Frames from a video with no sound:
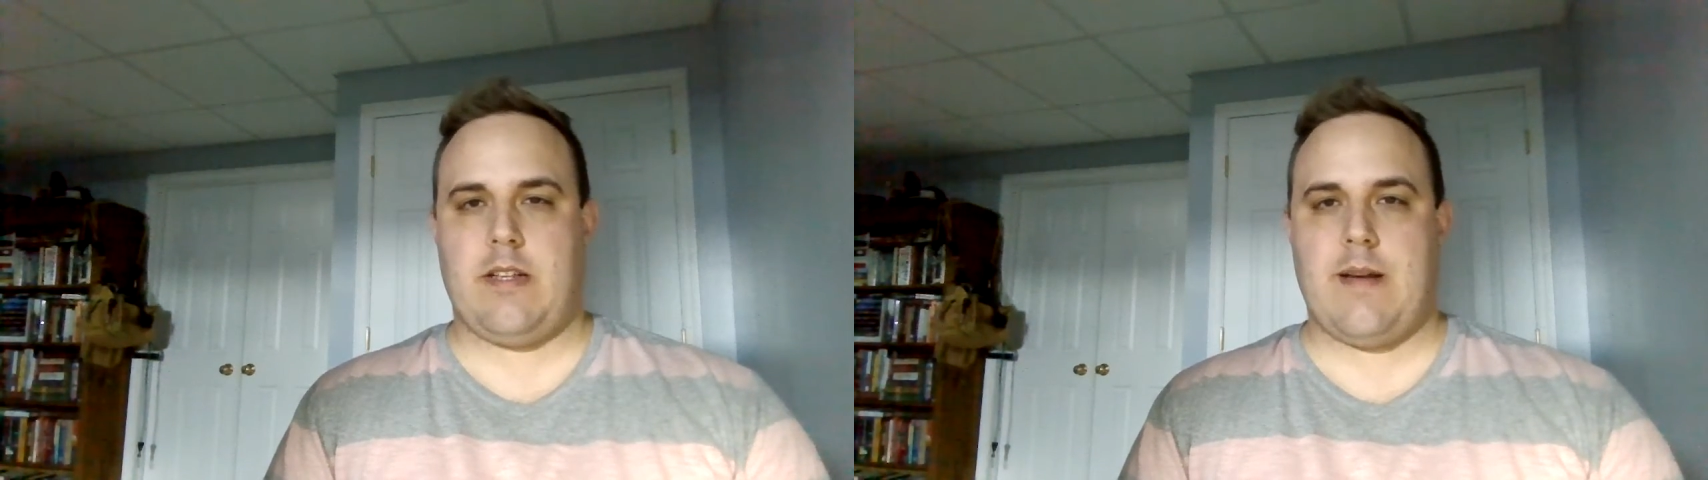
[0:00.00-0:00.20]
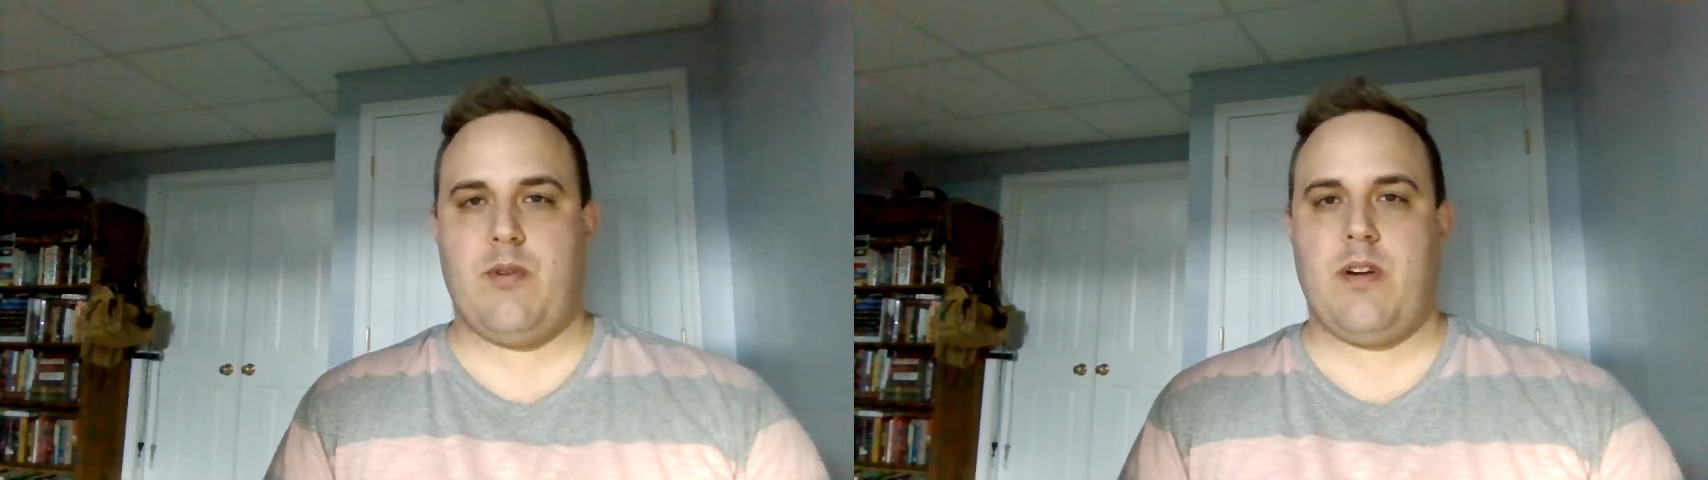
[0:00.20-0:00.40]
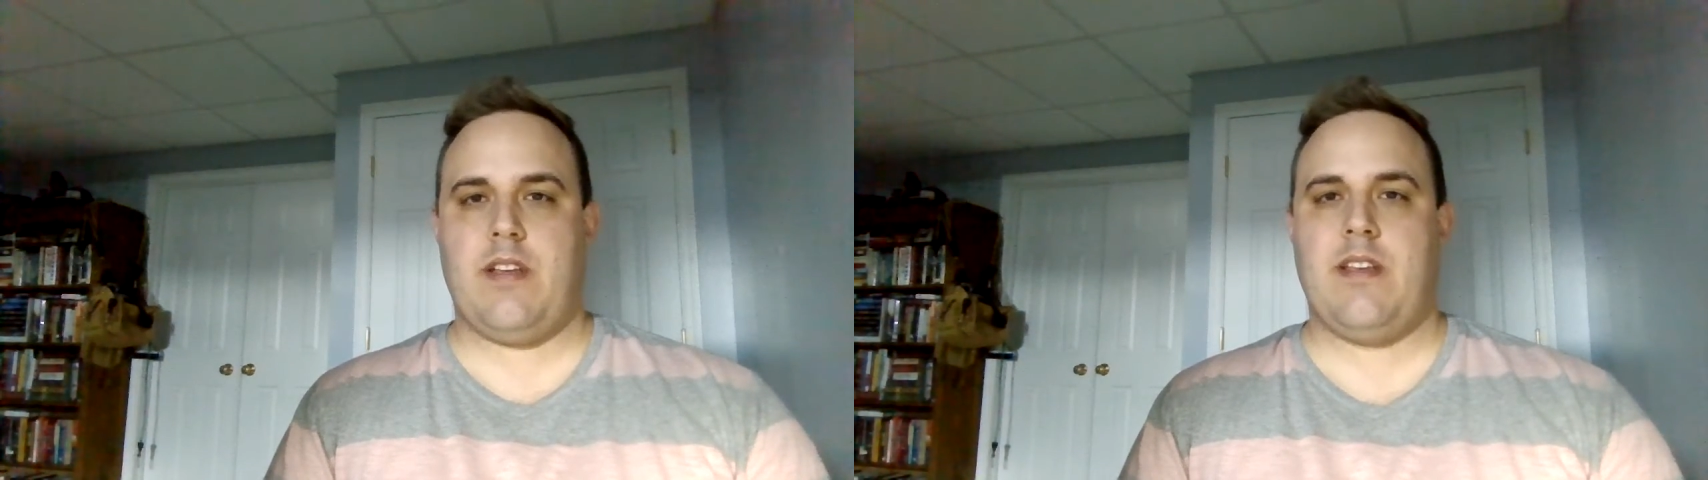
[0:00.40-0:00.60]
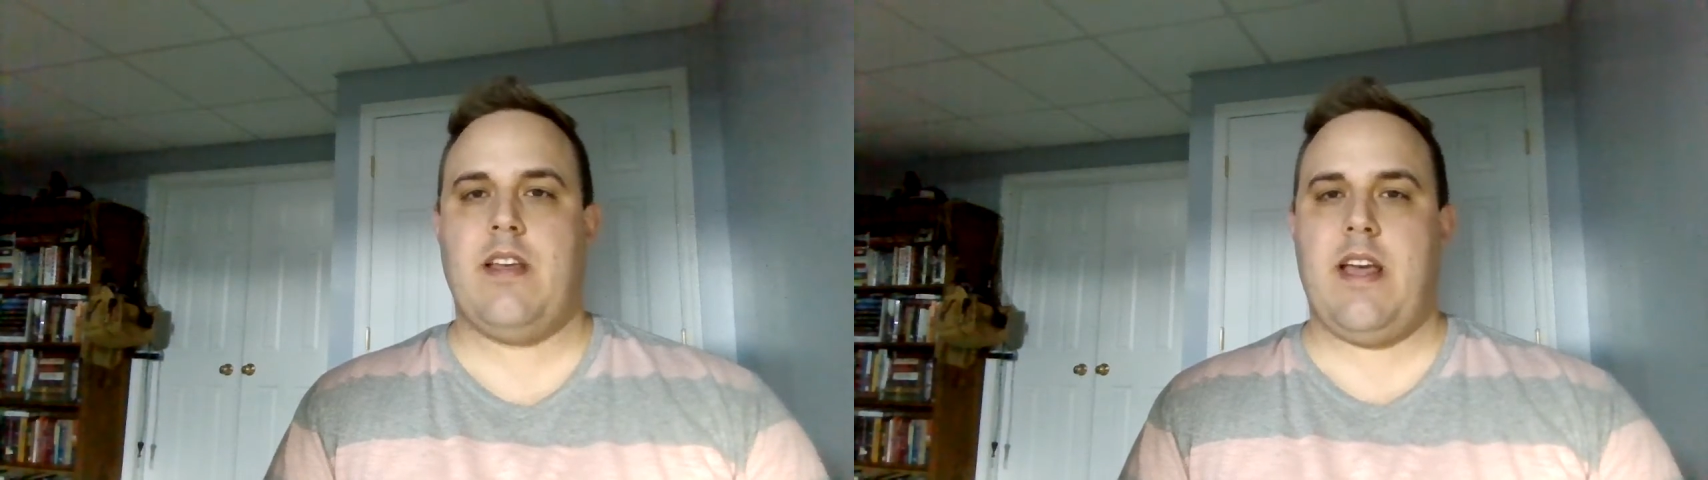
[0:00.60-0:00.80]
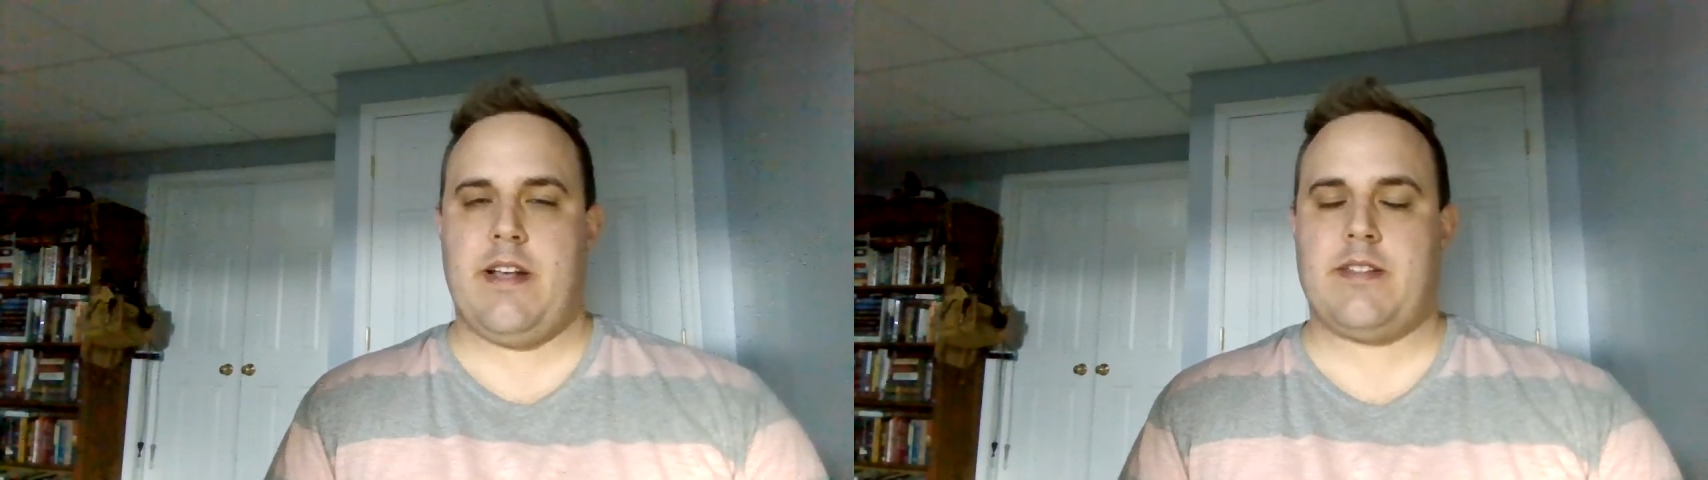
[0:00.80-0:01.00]
Library.
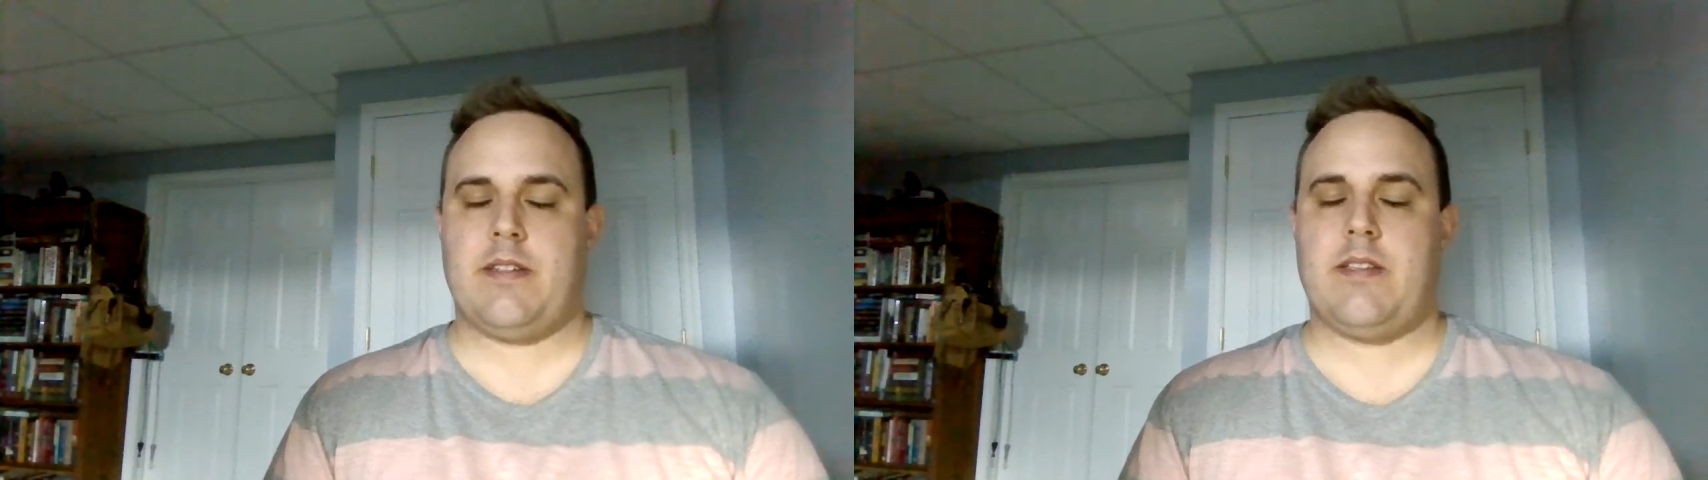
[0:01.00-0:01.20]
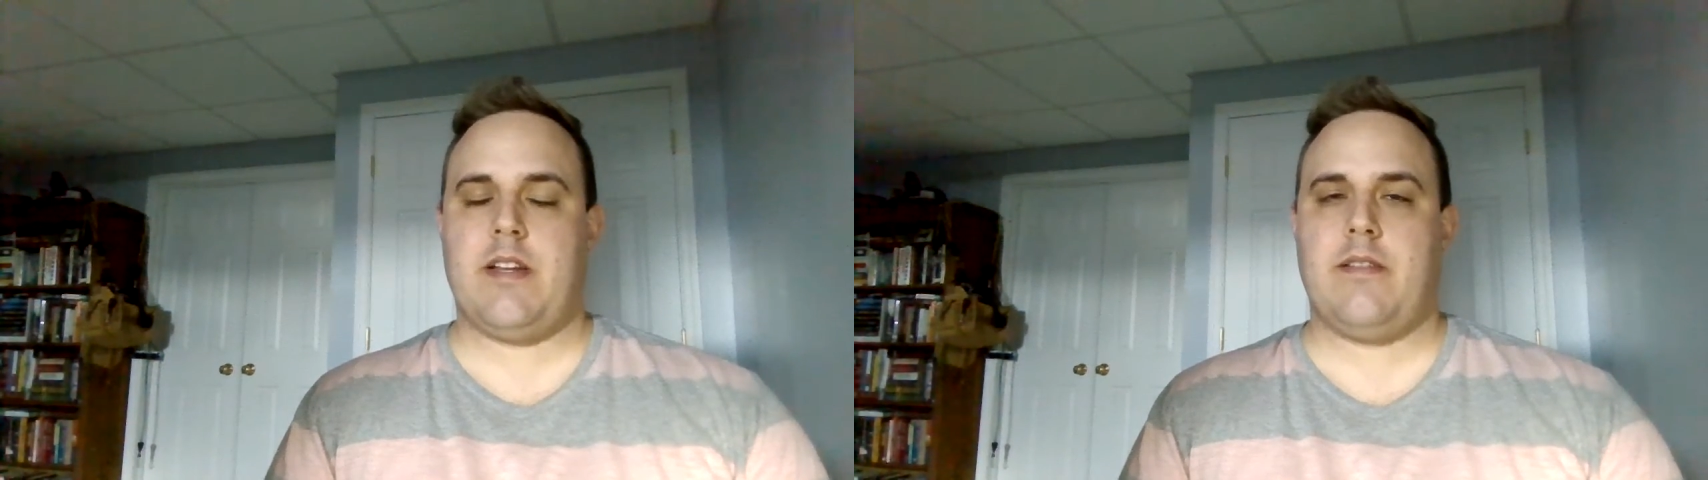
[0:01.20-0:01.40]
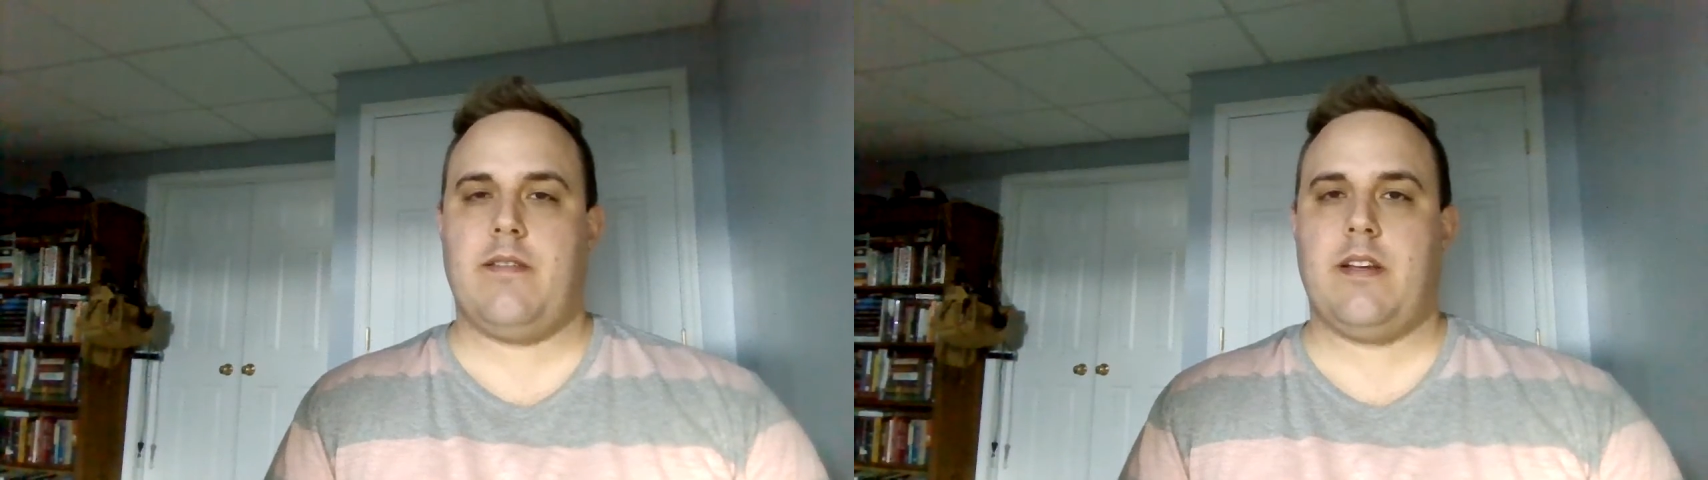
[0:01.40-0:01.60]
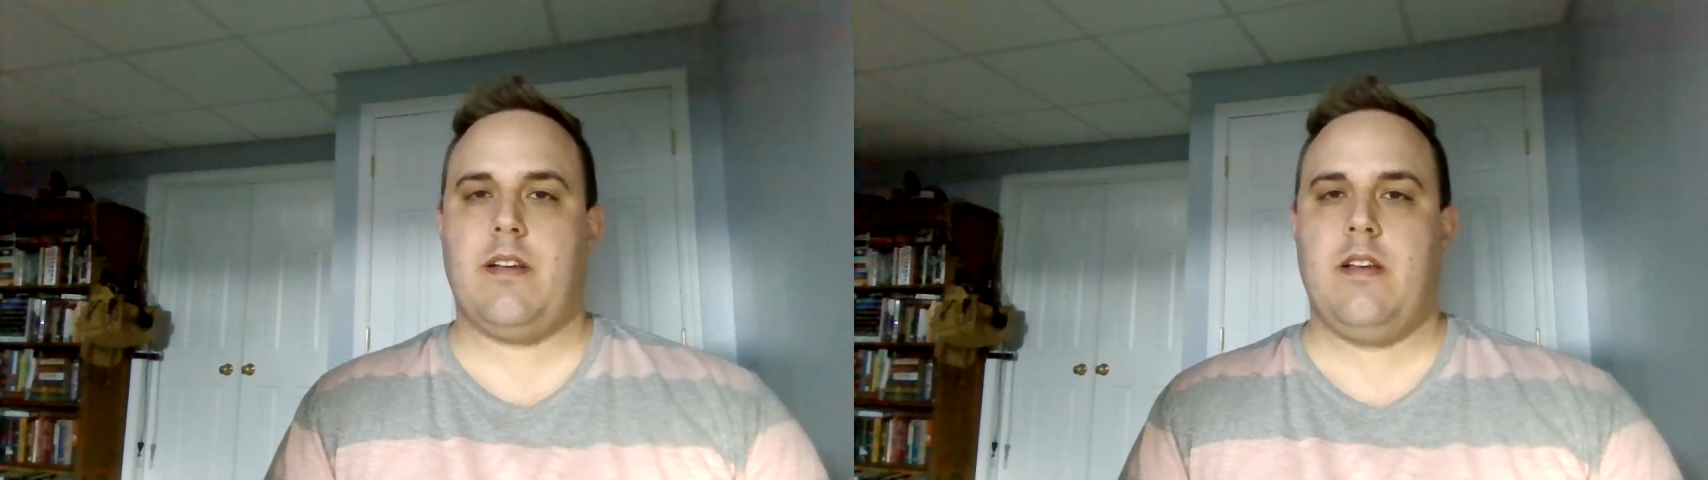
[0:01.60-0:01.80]
Ask us anything.